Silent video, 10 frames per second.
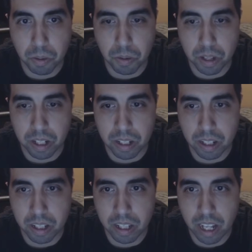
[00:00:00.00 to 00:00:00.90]
for uh,
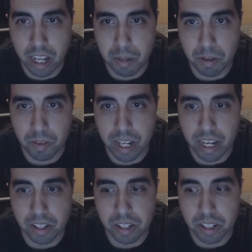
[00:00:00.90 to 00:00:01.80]
the anime
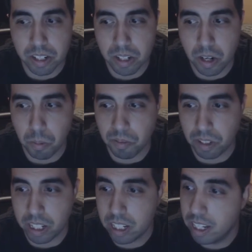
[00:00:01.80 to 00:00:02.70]
reactions,
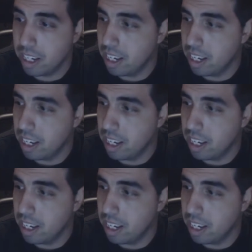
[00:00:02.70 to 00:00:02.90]
hopefully.